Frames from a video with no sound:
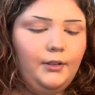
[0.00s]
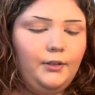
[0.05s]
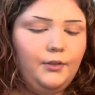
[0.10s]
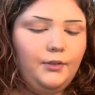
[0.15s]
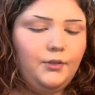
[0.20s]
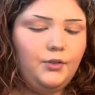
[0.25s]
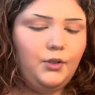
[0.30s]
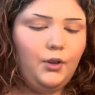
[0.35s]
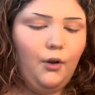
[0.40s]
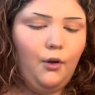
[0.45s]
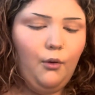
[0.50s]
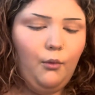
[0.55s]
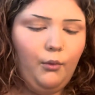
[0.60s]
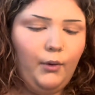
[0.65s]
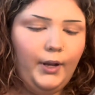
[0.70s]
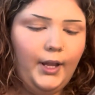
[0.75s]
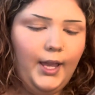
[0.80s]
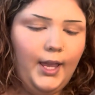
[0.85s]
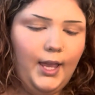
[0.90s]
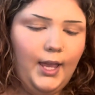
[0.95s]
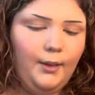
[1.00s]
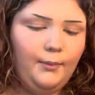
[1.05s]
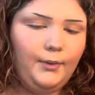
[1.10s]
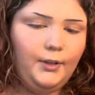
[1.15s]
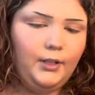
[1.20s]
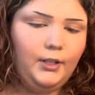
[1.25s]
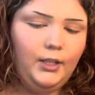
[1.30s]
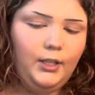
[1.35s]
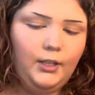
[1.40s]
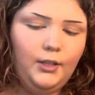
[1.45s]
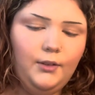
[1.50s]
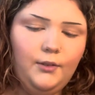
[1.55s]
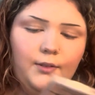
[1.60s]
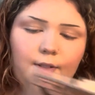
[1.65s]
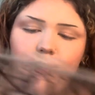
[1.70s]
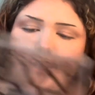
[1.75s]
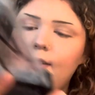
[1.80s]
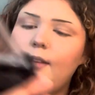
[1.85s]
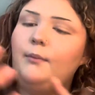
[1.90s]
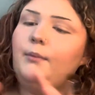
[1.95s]
So what I am gonna use
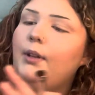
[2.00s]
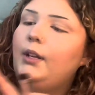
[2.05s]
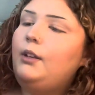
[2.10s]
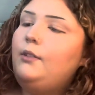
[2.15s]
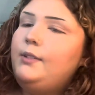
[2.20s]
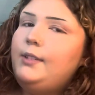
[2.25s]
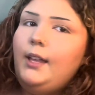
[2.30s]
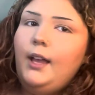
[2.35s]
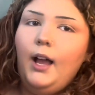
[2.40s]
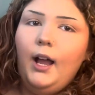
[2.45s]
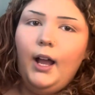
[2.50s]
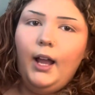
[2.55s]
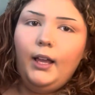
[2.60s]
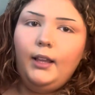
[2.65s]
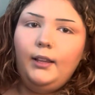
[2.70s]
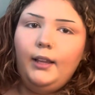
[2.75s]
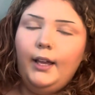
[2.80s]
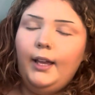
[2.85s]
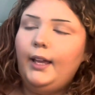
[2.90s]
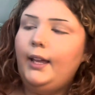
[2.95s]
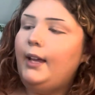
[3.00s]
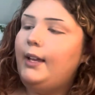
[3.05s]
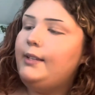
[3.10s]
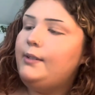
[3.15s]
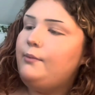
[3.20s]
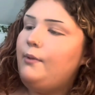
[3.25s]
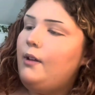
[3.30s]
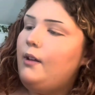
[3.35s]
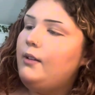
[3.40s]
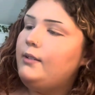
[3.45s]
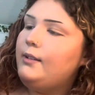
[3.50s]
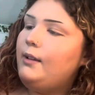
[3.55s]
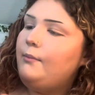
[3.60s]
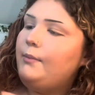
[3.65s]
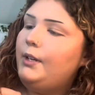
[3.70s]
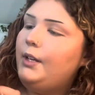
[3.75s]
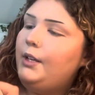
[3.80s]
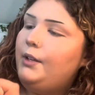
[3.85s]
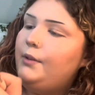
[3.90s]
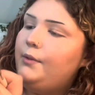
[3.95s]
is I'm gonna use the highlight, as well as I'm
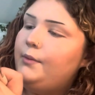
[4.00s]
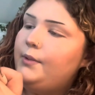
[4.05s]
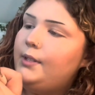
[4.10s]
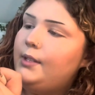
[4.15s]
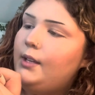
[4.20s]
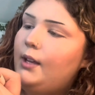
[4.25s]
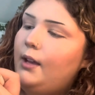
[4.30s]
gonna use